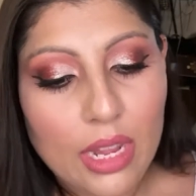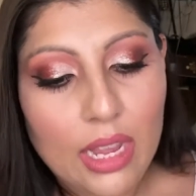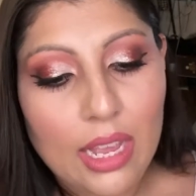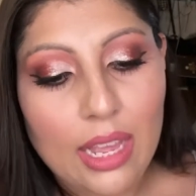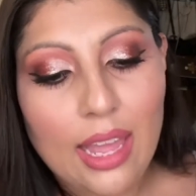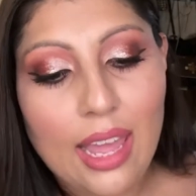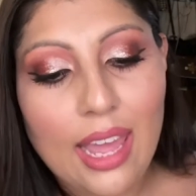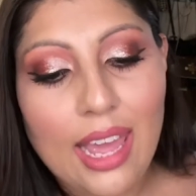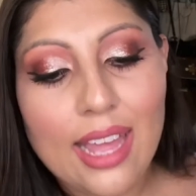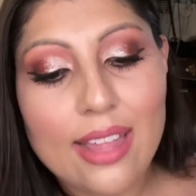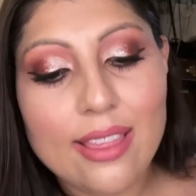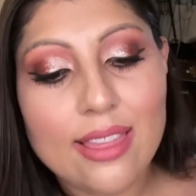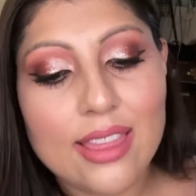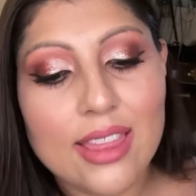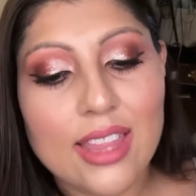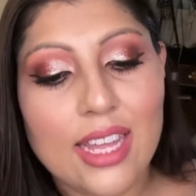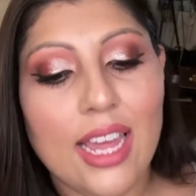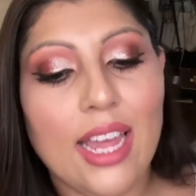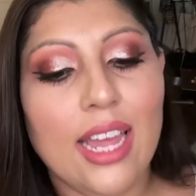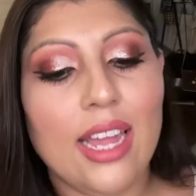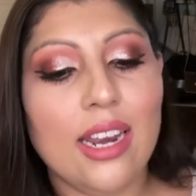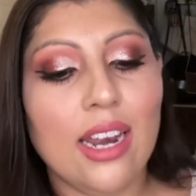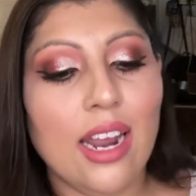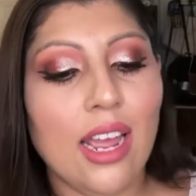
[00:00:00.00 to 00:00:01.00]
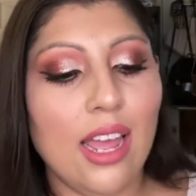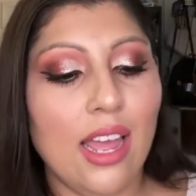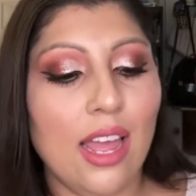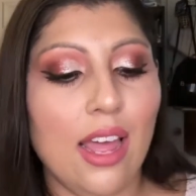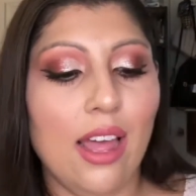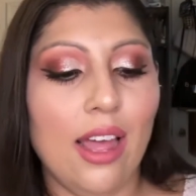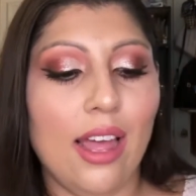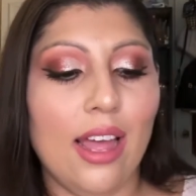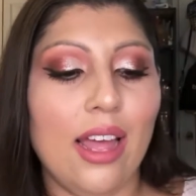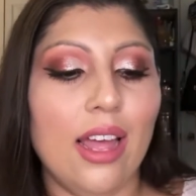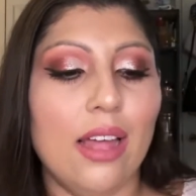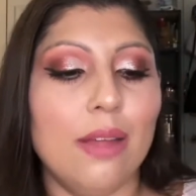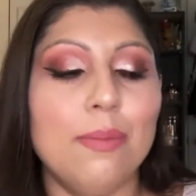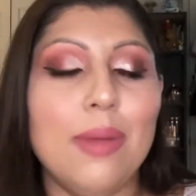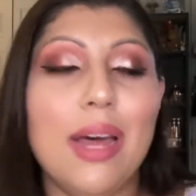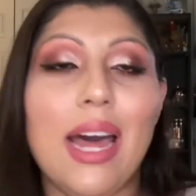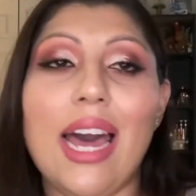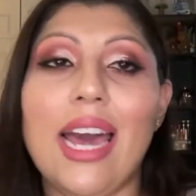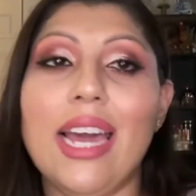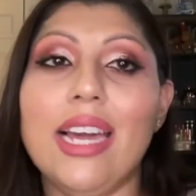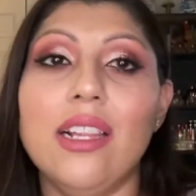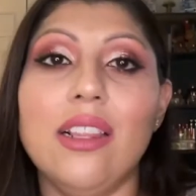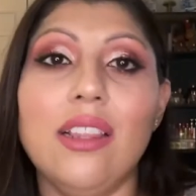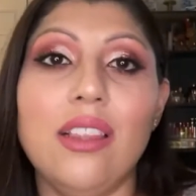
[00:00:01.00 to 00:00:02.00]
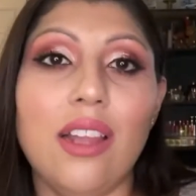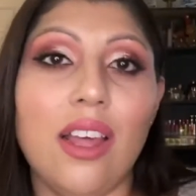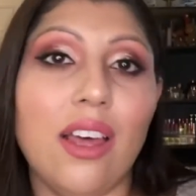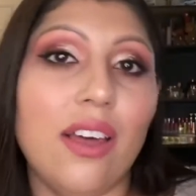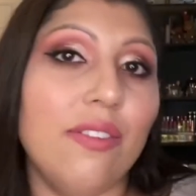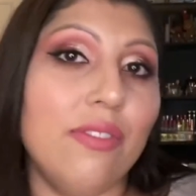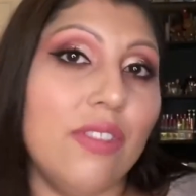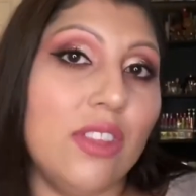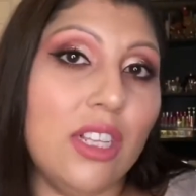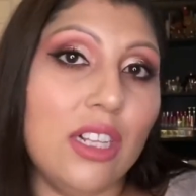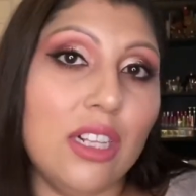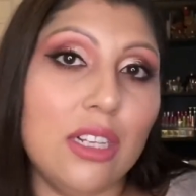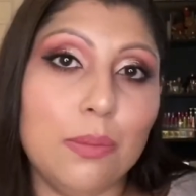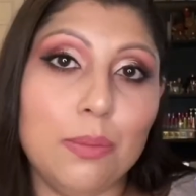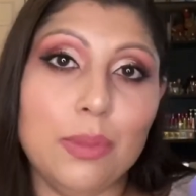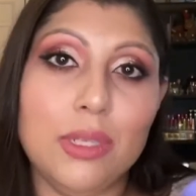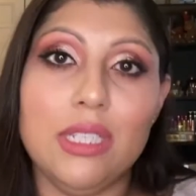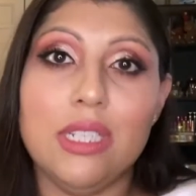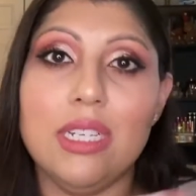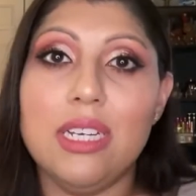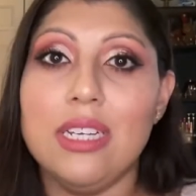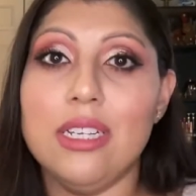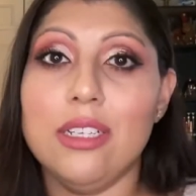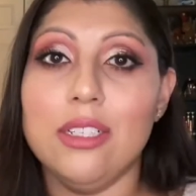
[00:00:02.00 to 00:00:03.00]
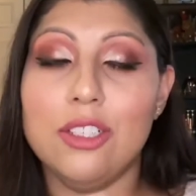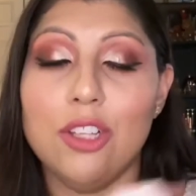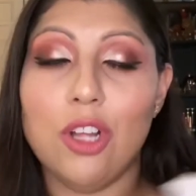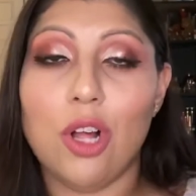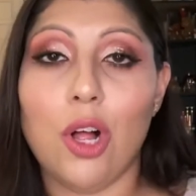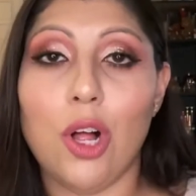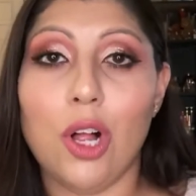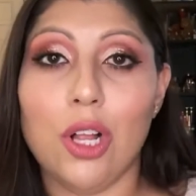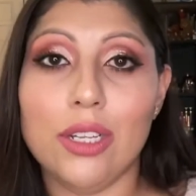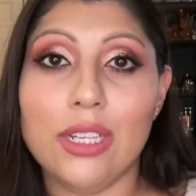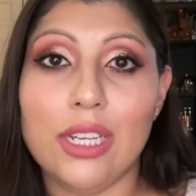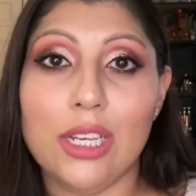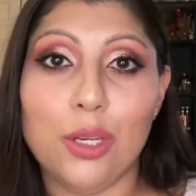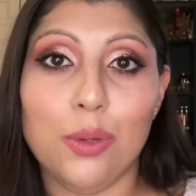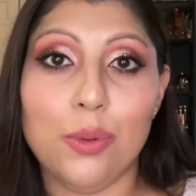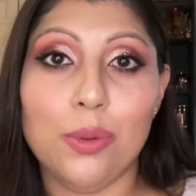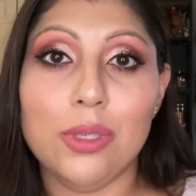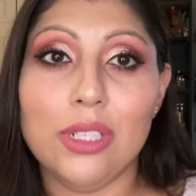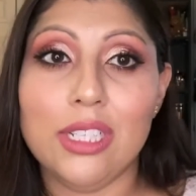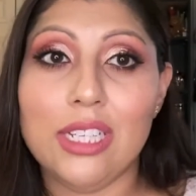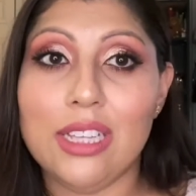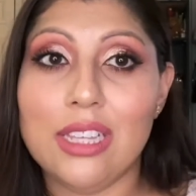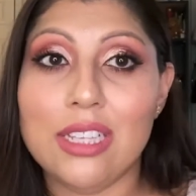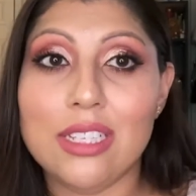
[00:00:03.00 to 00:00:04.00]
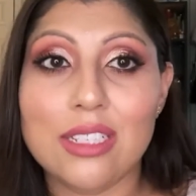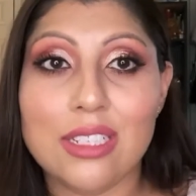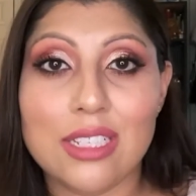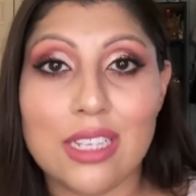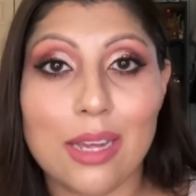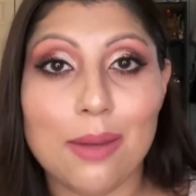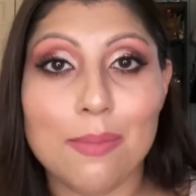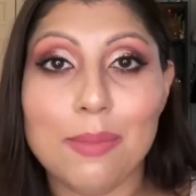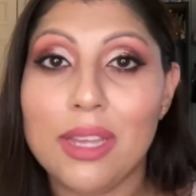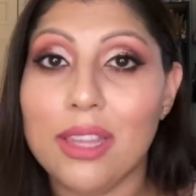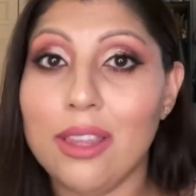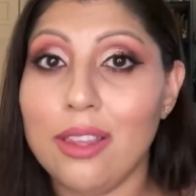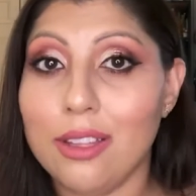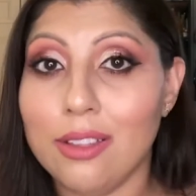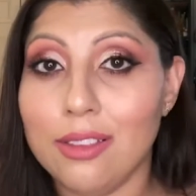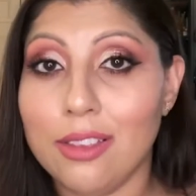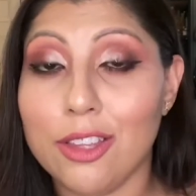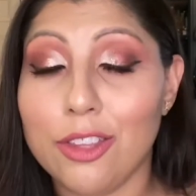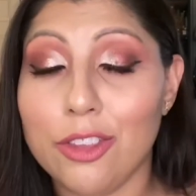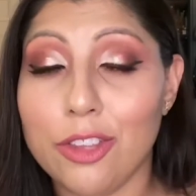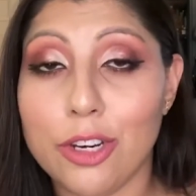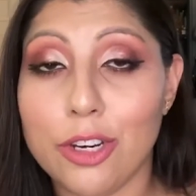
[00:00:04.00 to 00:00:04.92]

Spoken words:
And then I love the lipsticks all equally the same. I think that they're